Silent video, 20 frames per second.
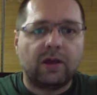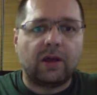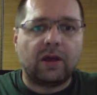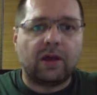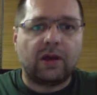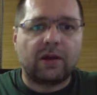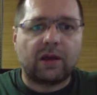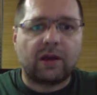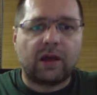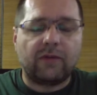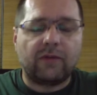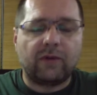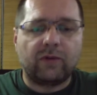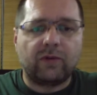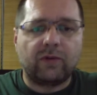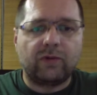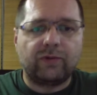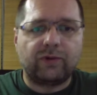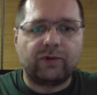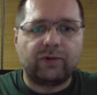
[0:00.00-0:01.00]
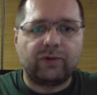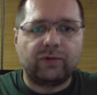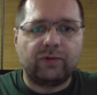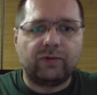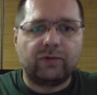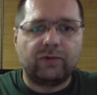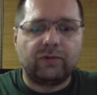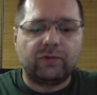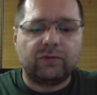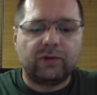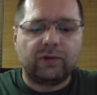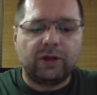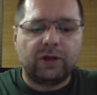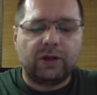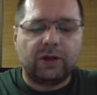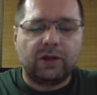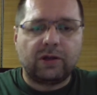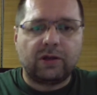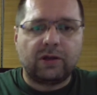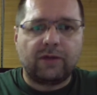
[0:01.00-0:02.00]
and I will go through
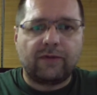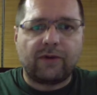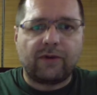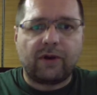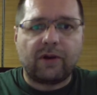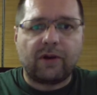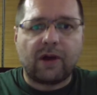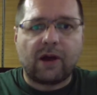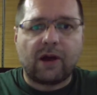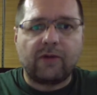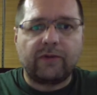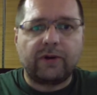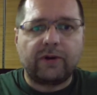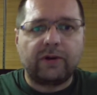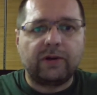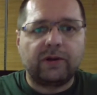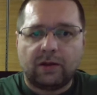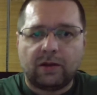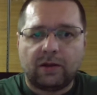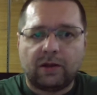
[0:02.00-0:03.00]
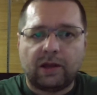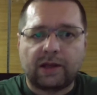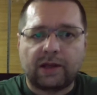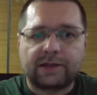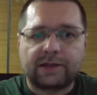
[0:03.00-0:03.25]
different hardware. Next